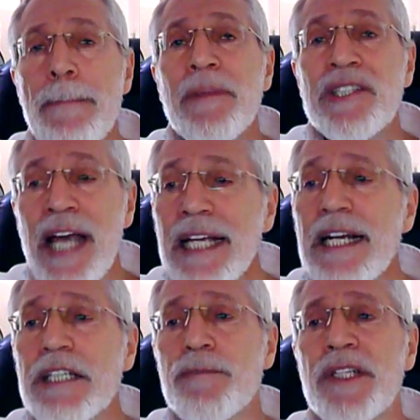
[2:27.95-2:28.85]
The
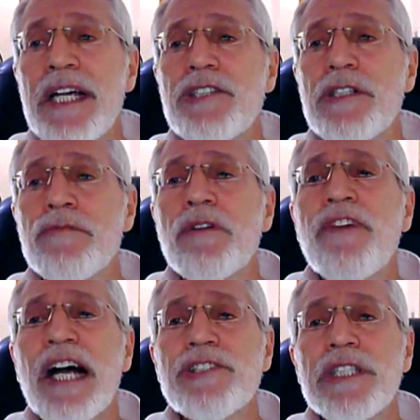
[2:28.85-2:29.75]
second explanation is Rav
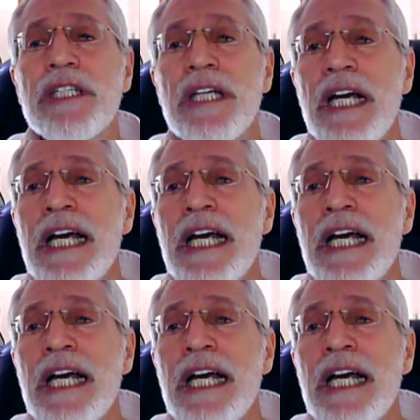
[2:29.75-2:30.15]
Ashi.